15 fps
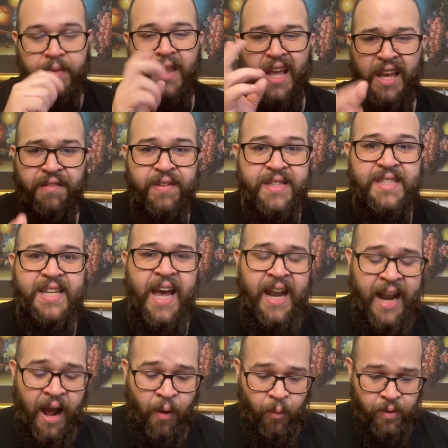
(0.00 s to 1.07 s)
even 10
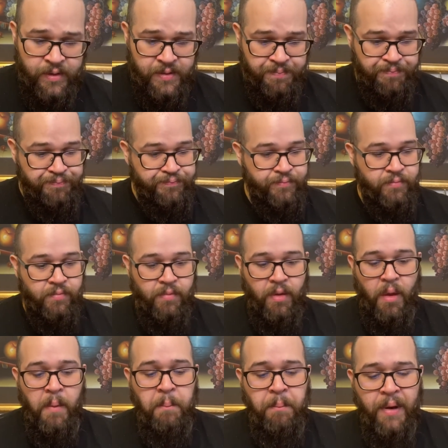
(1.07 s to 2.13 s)
hours.
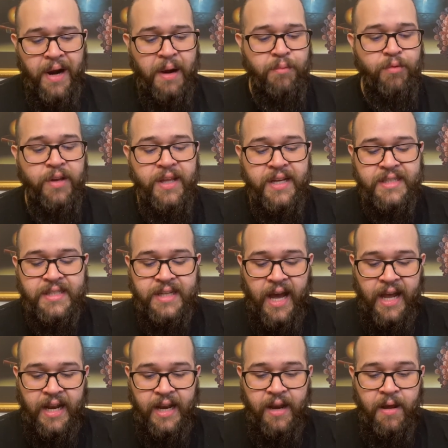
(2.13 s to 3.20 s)
But I'm really
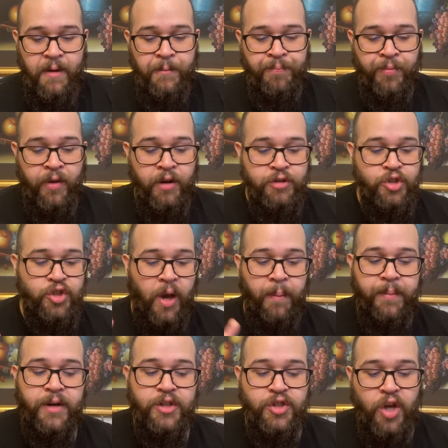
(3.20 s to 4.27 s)
excited. So I'm
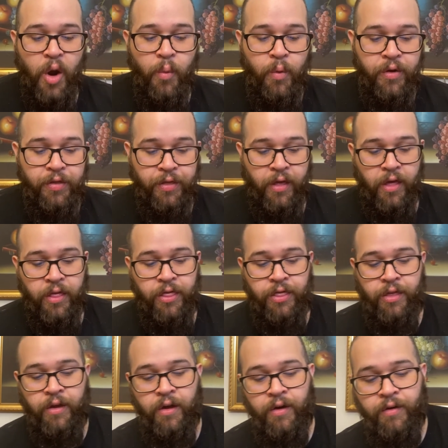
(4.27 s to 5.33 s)
gonna start with
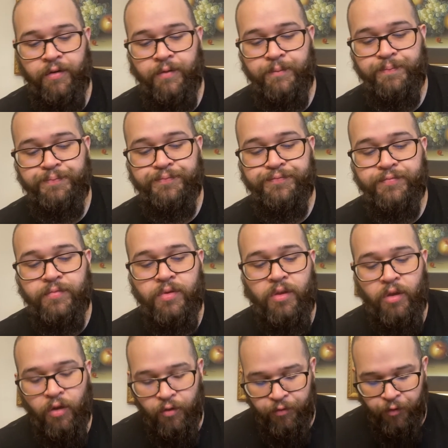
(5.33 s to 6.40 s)
the
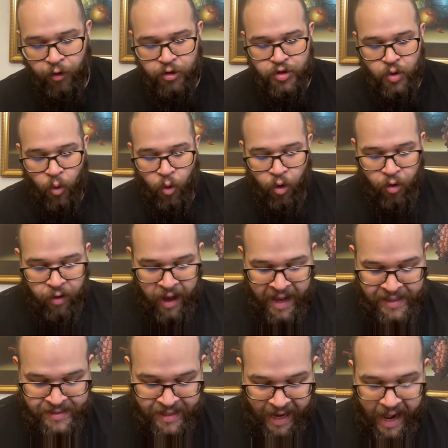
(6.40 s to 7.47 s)
first oil,
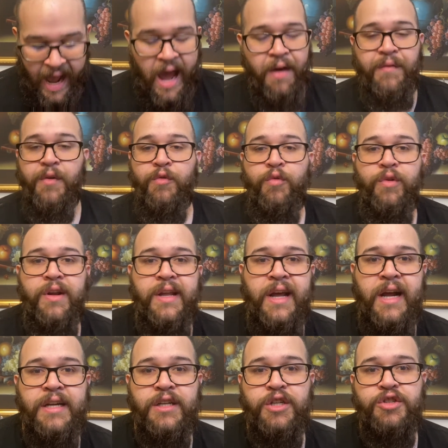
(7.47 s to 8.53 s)
guys, that I haven't really
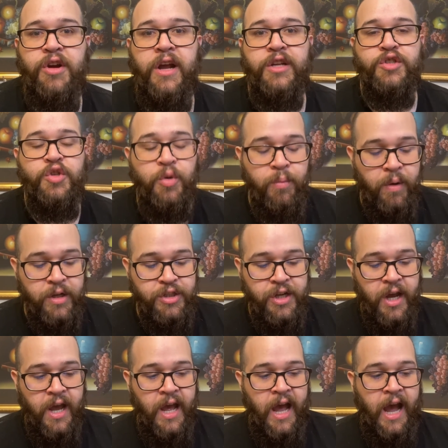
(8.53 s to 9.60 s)
gotten to try too much.
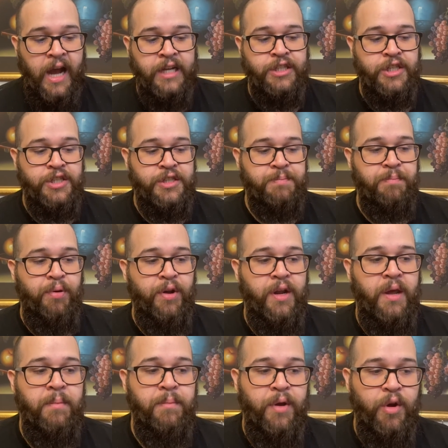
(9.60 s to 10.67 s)
I just put it
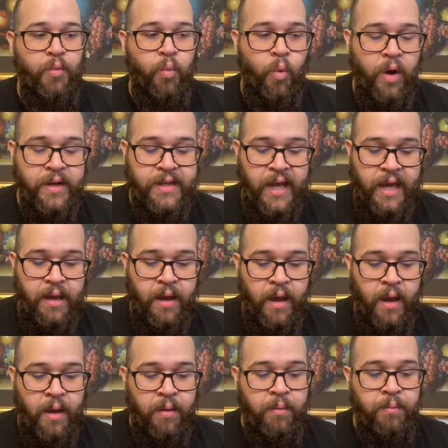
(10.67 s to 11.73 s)
in beard one day
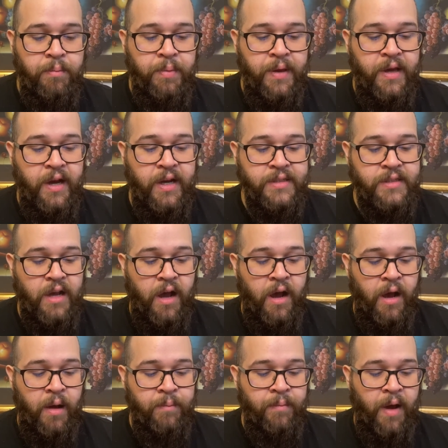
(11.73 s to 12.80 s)
because
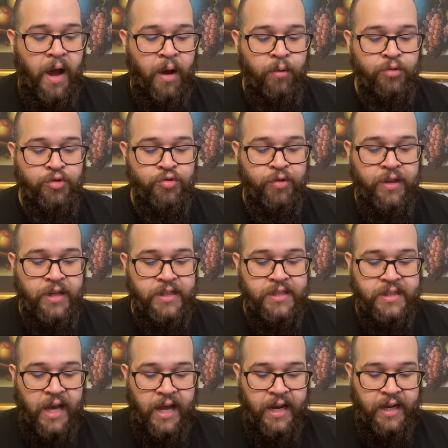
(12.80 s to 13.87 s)
I was really
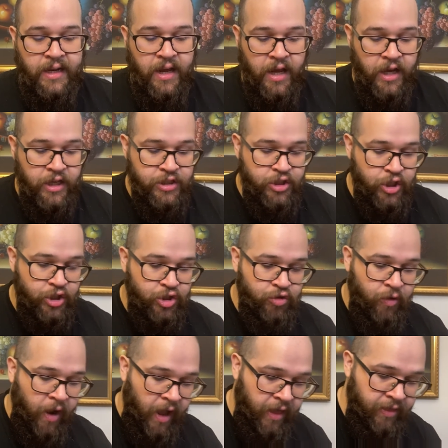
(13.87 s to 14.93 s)
excited to
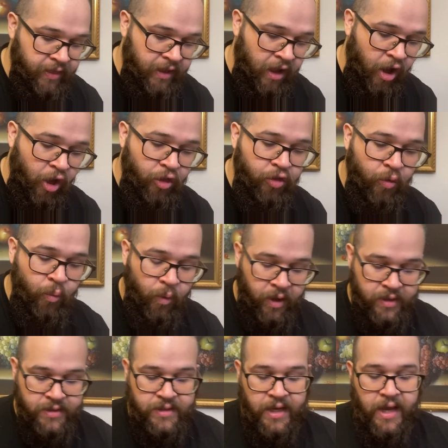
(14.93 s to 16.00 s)
try the other
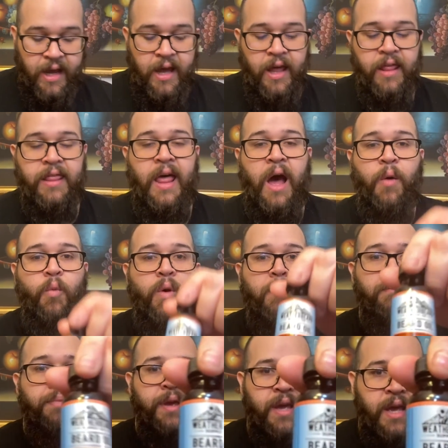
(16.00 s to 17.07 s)
ones. That one
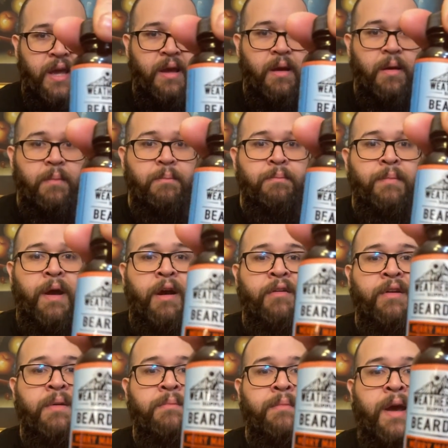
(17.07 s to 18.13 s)
being
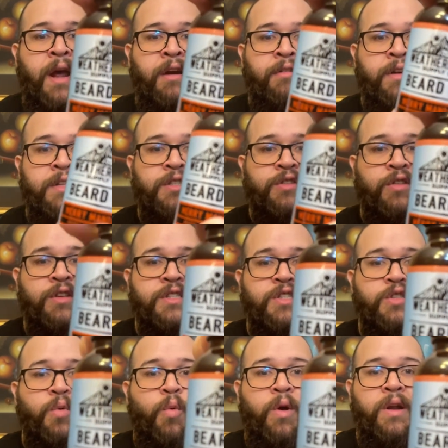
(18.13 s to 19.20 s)
Merry Mandarin. So this
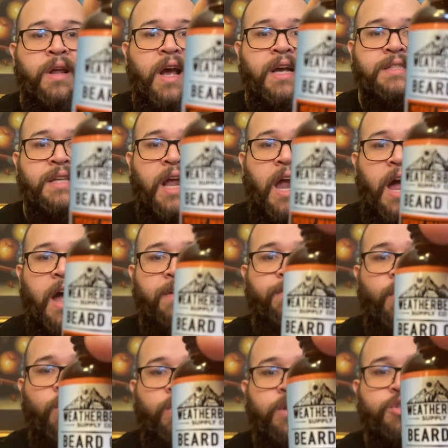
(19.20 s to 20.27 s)
is the one, guys, that I've
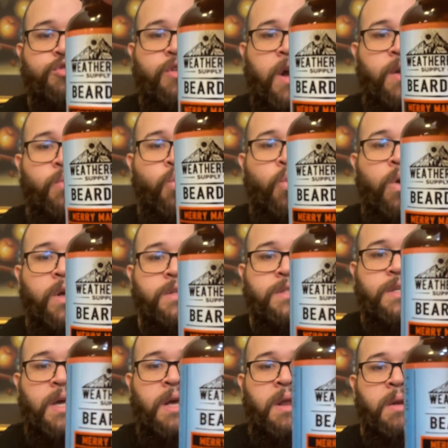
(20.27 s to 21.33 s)
only tried
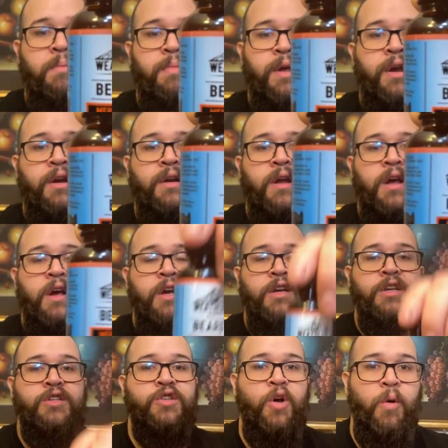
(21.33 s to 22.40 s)
once in beard.
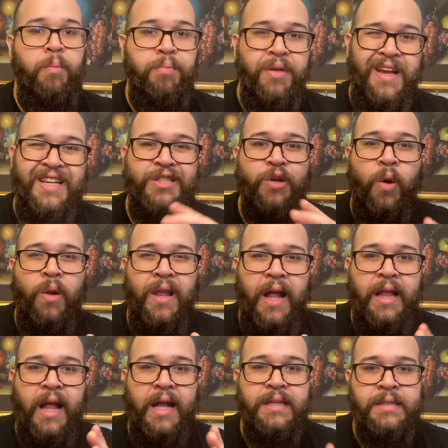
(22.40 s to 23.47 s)
So please don't
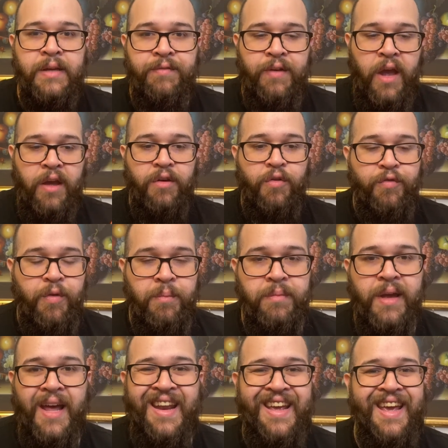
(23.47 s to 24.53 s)
let that deviate you from
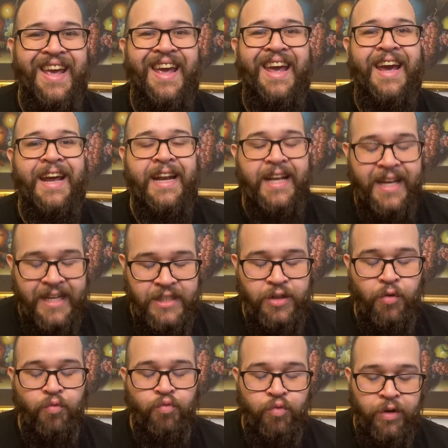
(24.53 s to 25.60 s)
getting it. It is
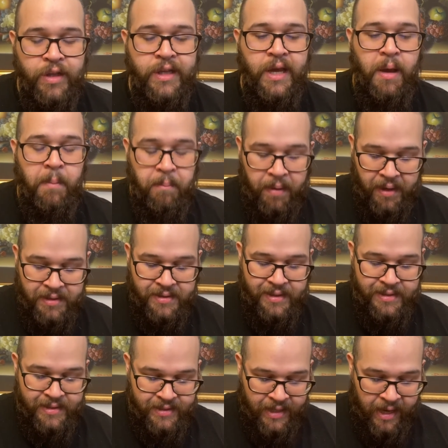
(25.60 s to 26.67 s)
a really
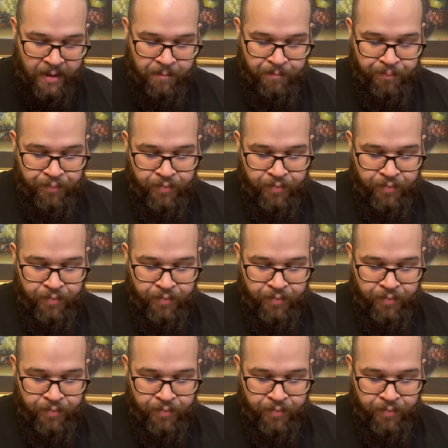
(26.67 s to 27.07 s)
amazing scent.